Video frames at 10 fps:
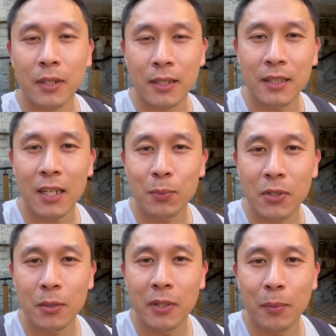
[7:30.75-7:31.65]
because that's
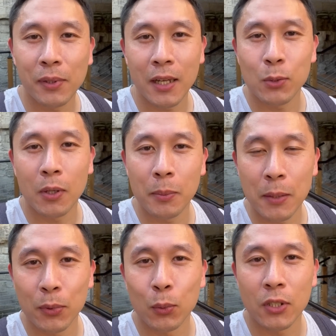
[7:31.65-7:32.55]
supposed to be the place where
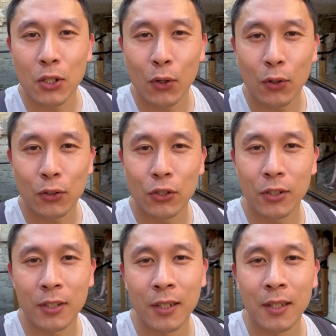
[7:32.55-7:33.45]
people were tortured,